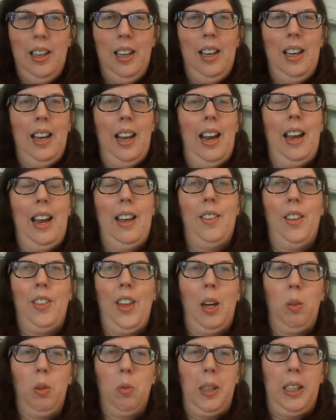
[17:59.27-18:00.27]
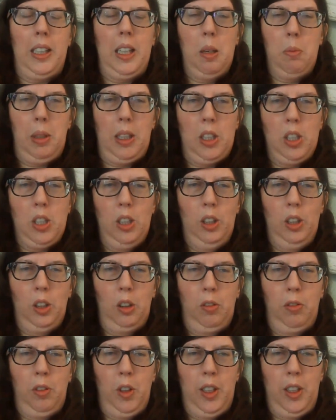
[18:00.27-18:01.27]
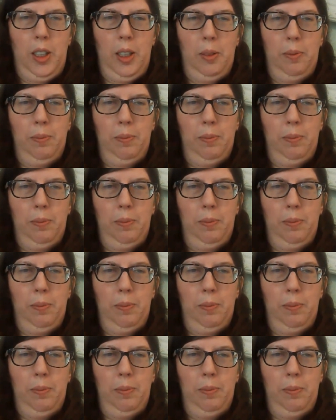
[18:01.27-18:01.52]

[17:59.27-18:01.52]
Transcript: and that they would be coming to look for him.